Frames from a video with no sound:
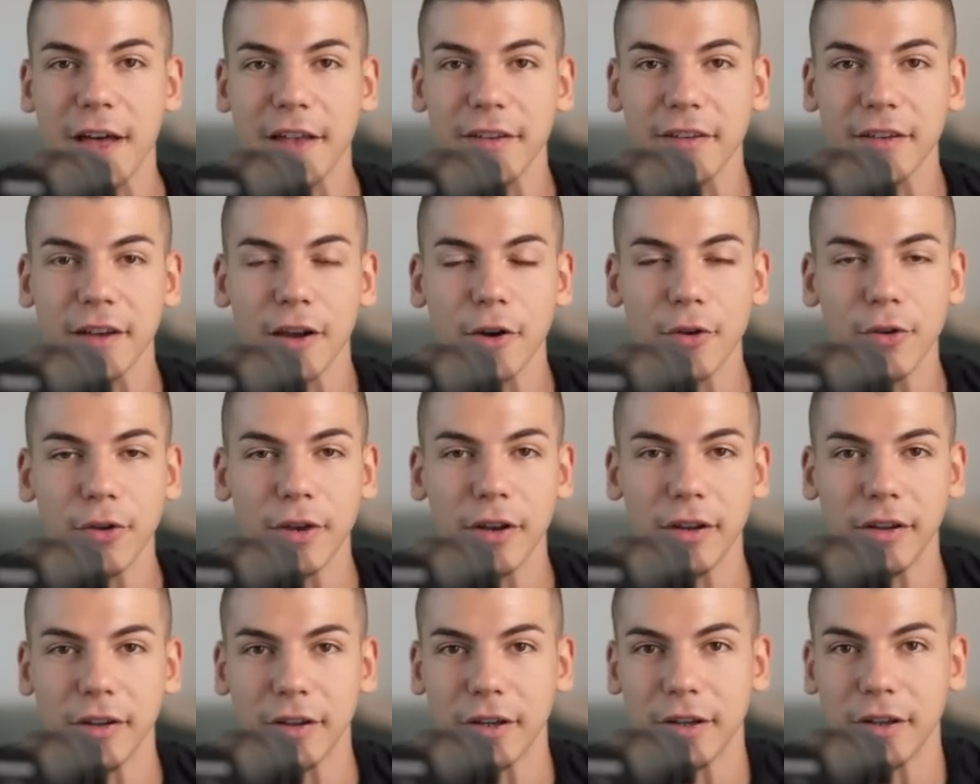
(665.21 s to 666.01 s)
That's how you
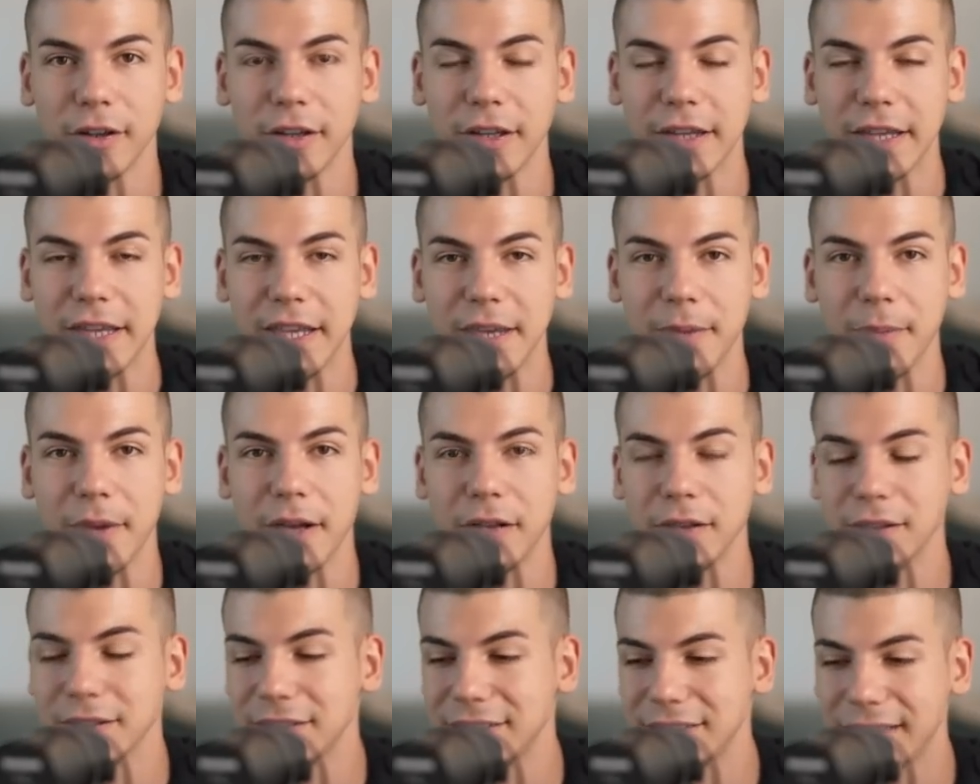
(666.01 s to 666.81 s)
can literally
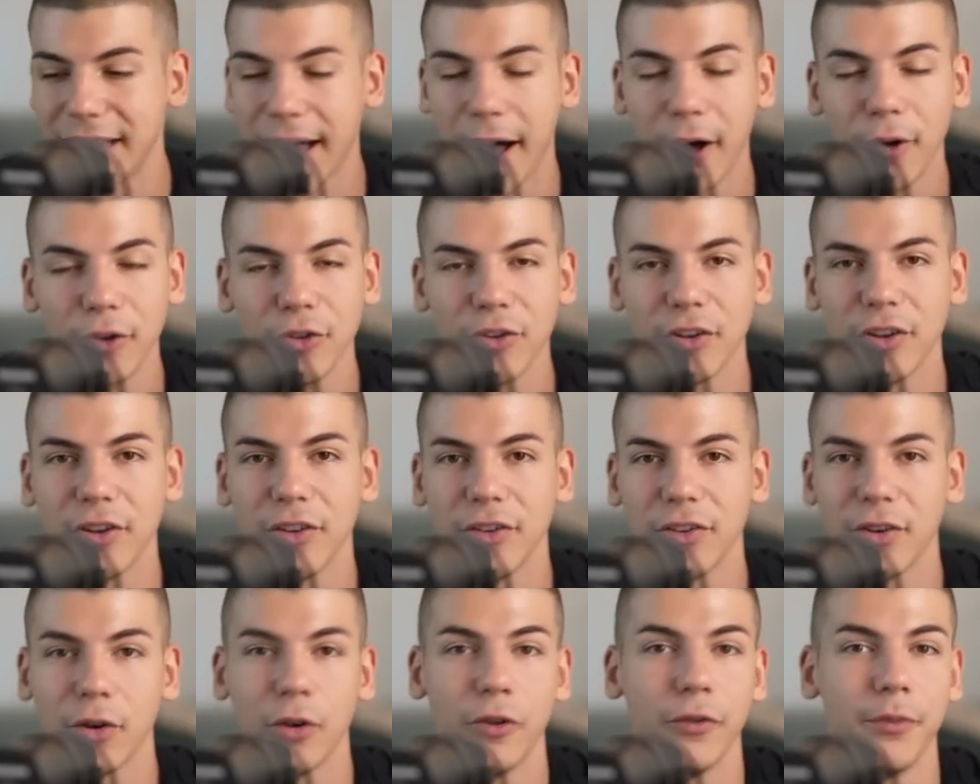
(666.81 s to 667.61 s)
email
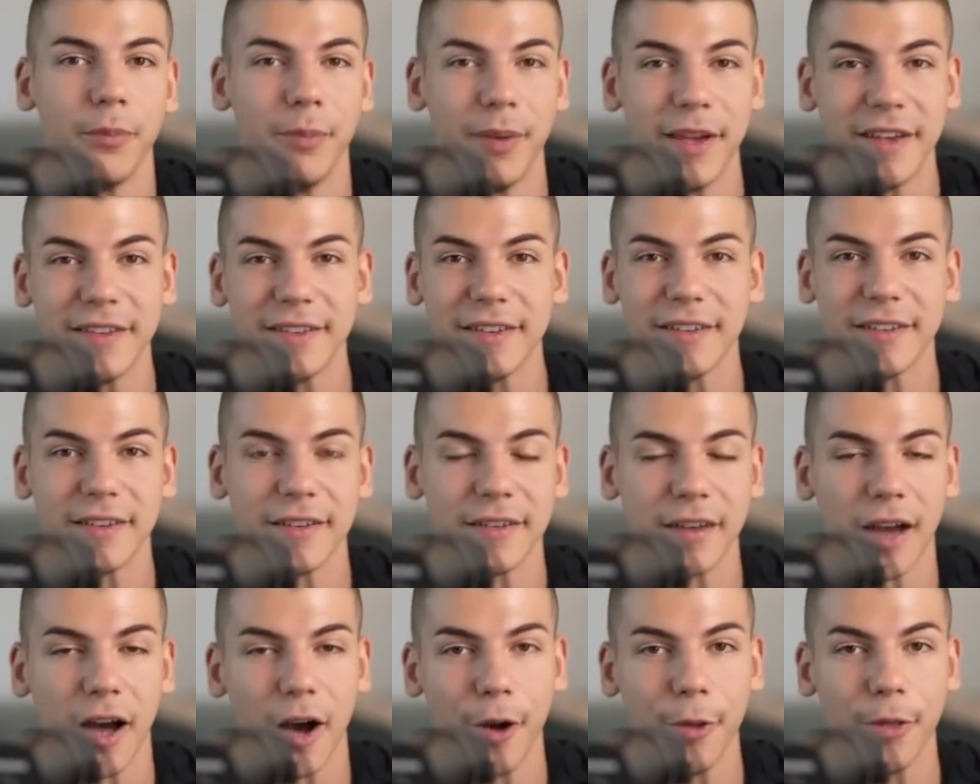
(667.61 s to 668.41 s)
thousands of
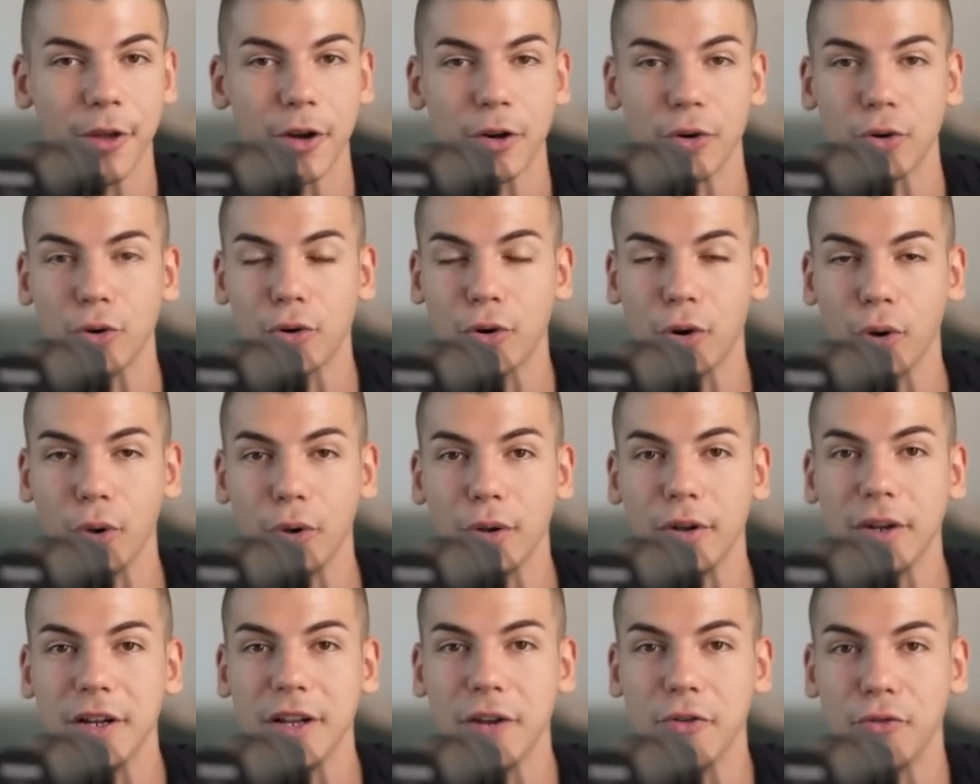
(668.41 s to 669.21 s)
businesses out there who are
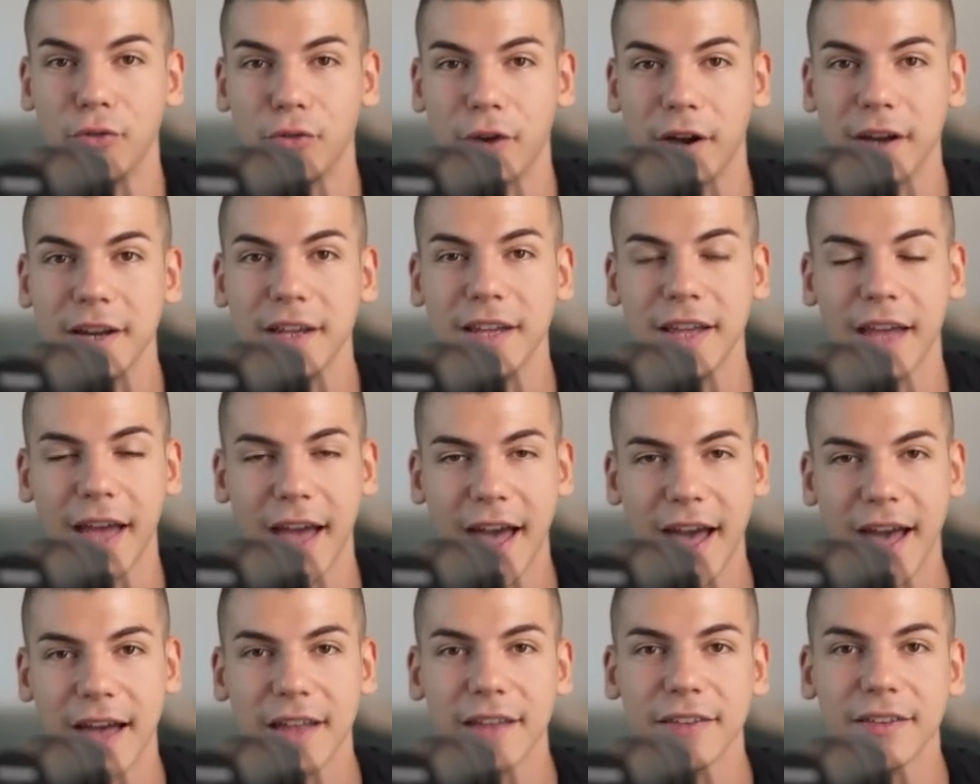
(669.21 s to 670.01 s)
already running
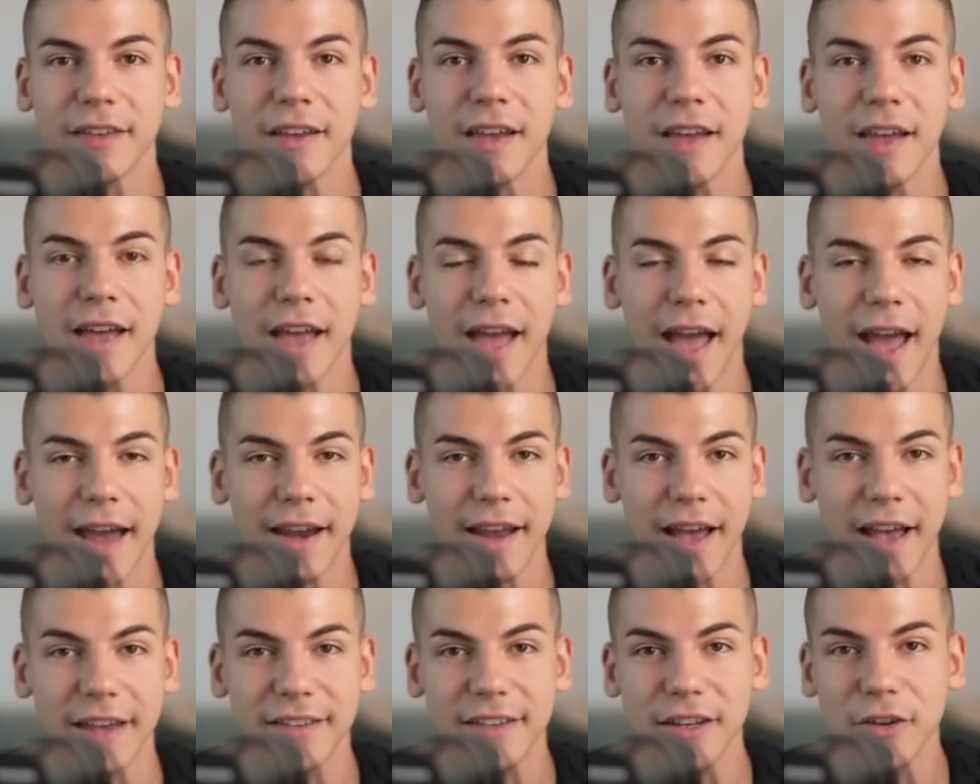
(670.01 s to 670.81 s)
ads,
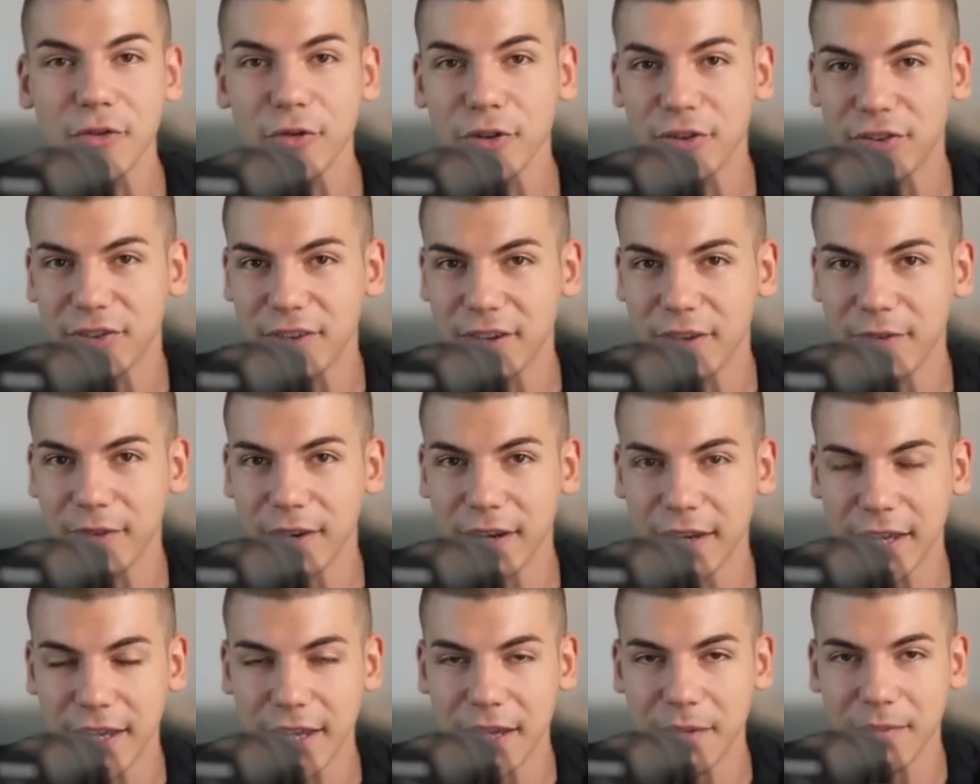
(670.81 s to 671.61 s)
and as they receive
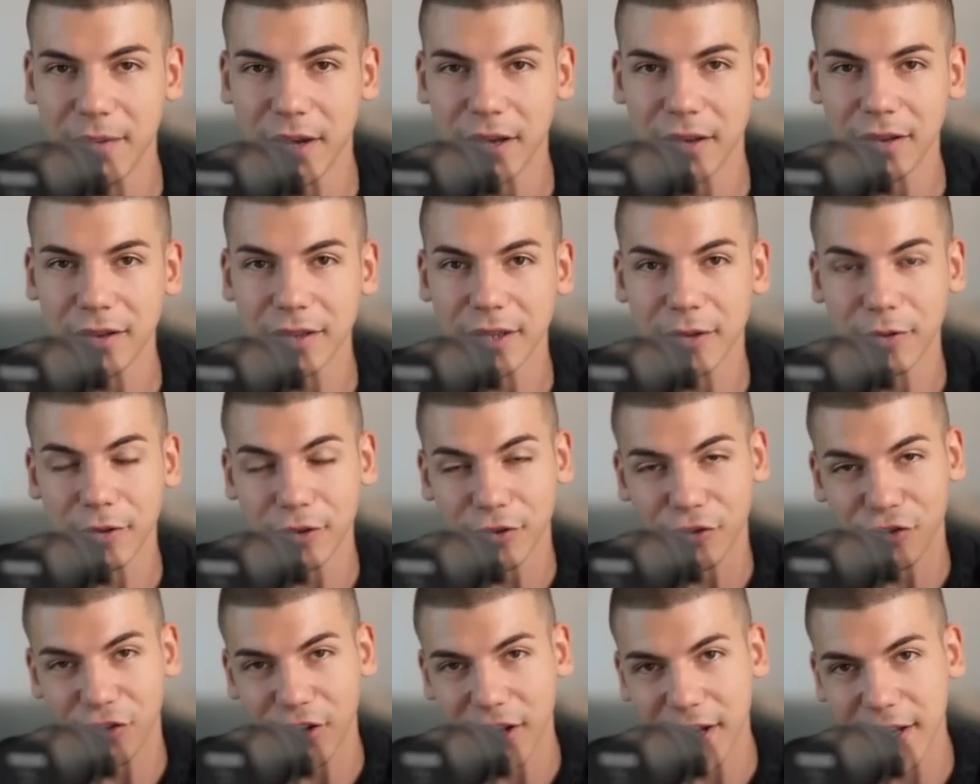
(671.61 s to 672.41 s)
an email they
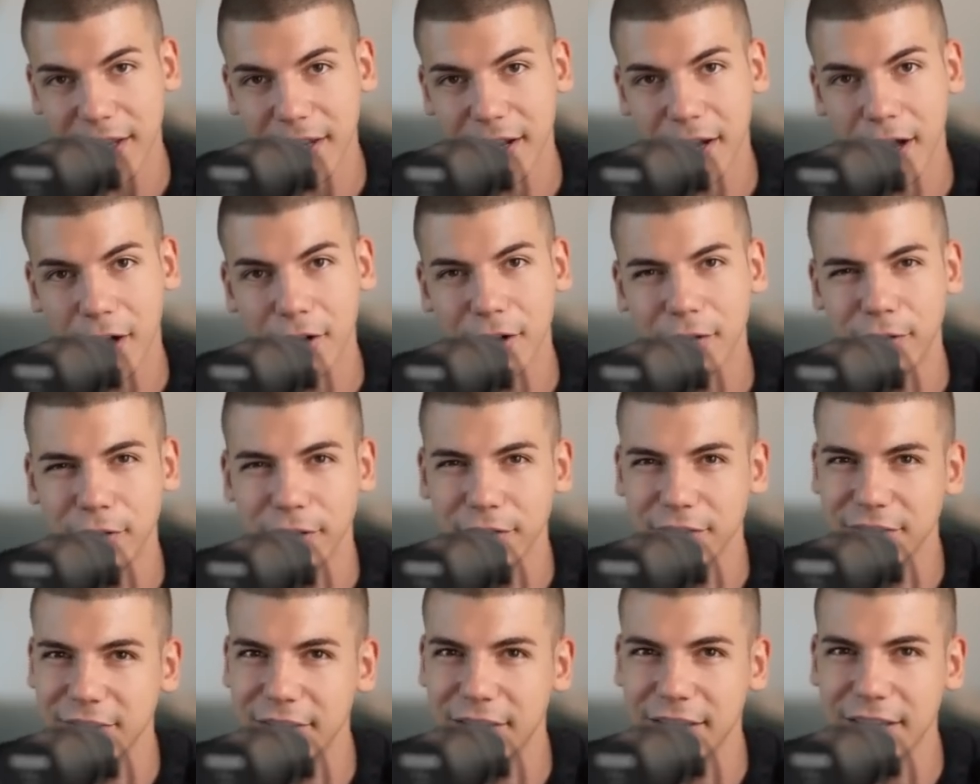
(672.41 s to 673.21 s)
will check it out, they
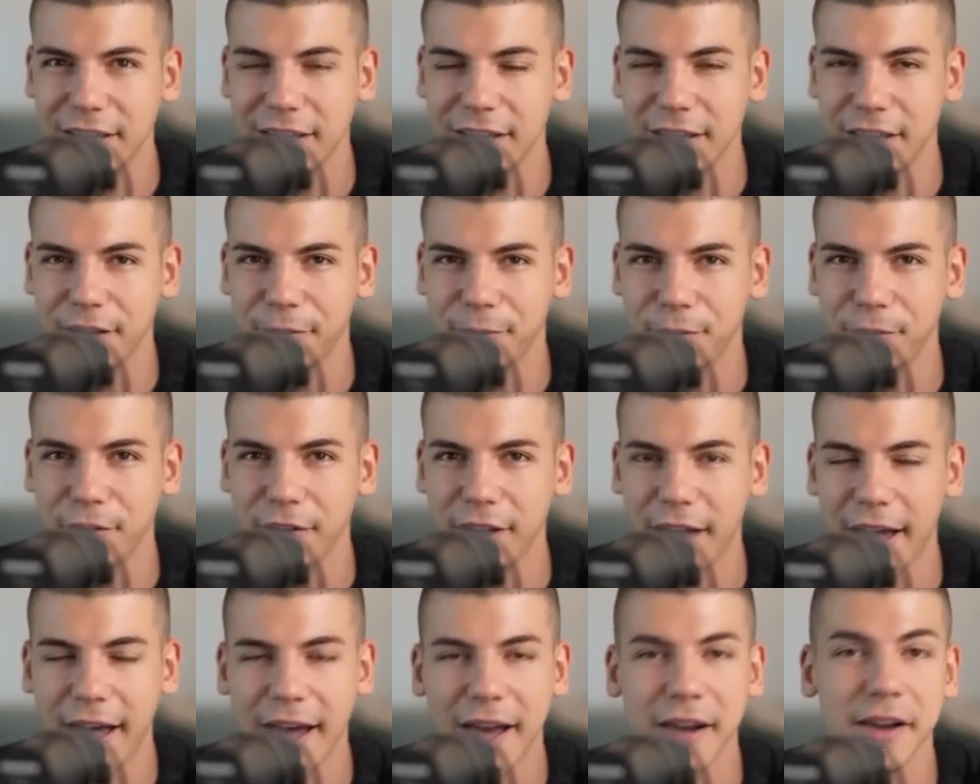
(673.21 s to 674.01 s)
will see they can get a
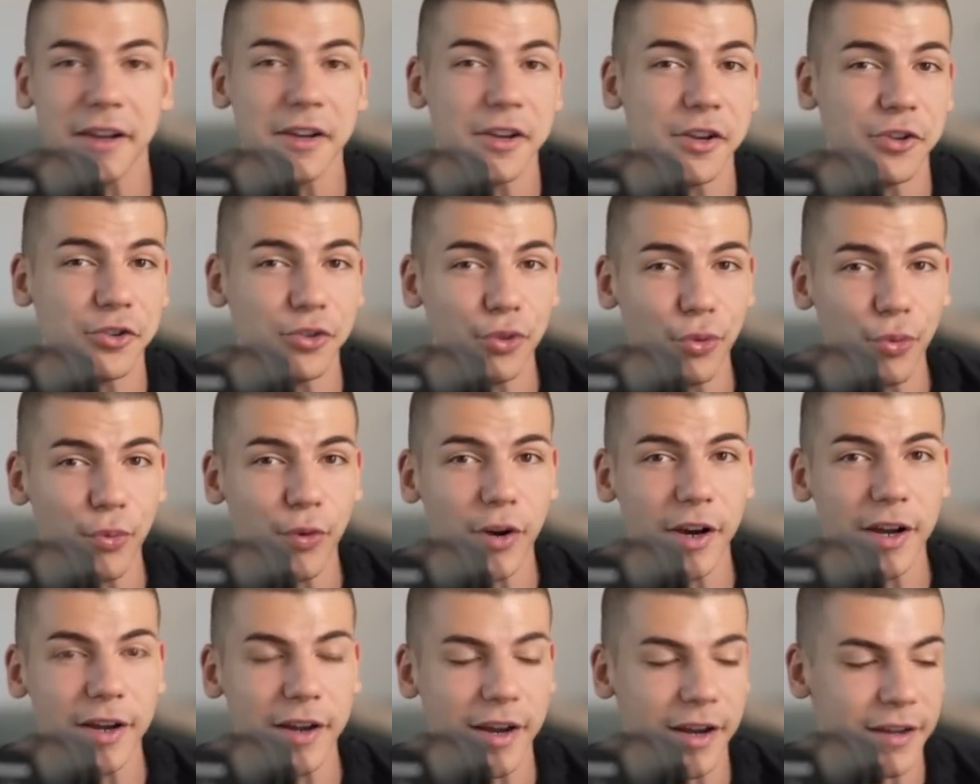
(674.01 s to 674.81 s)
free ad, so
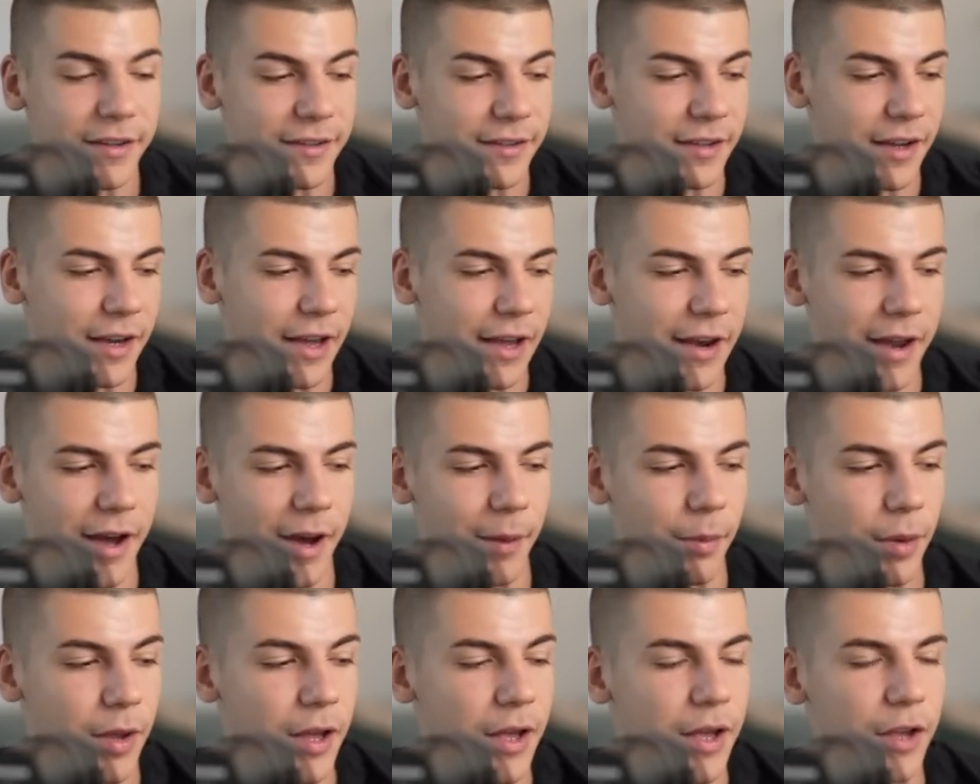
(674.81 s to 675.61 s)
why not sign
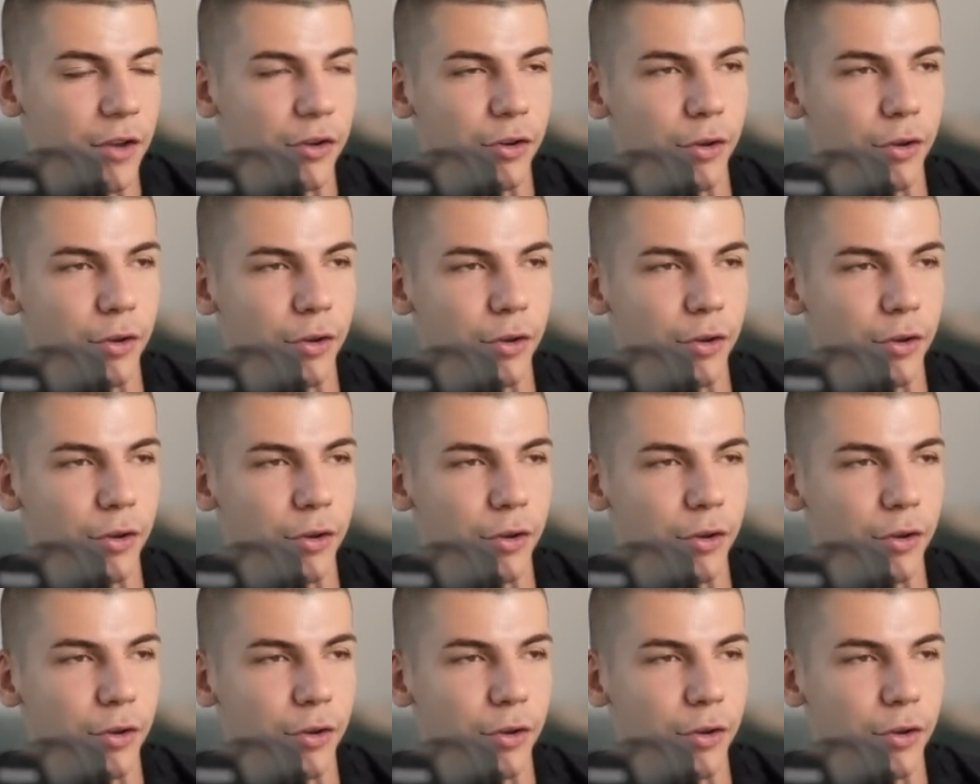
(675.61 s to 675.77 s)
up?